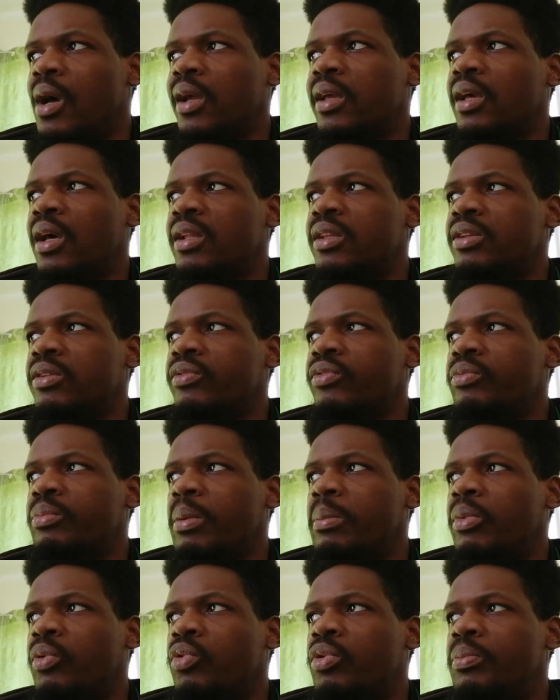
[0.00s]
I can't even
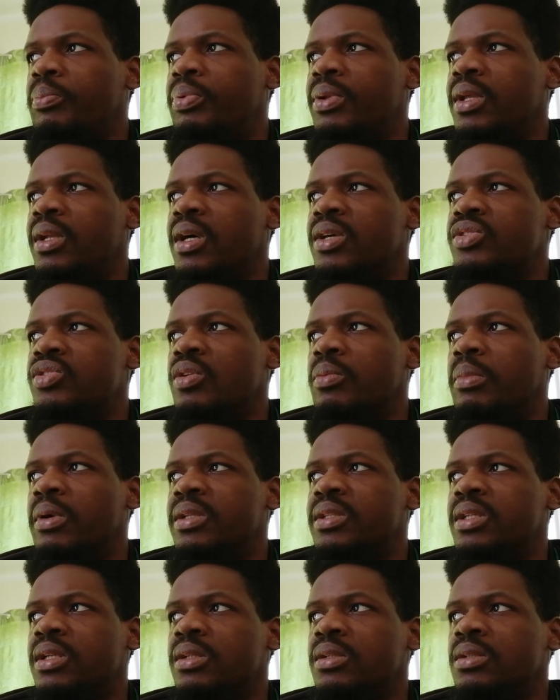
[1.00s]
remember who him playing as
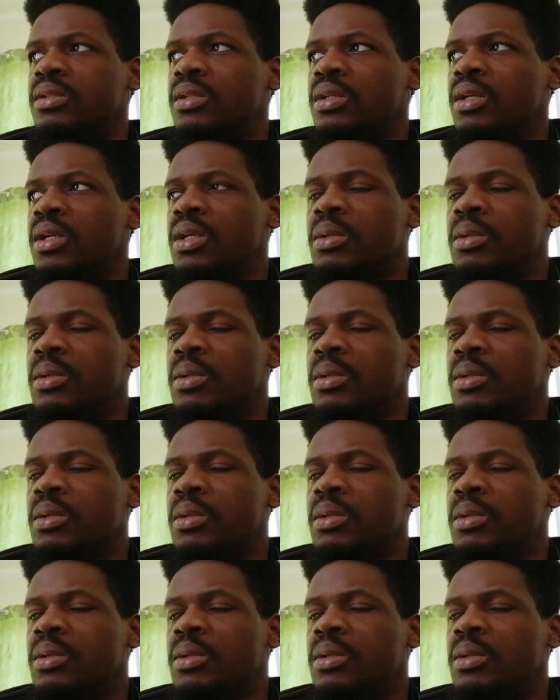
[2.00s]
number ten.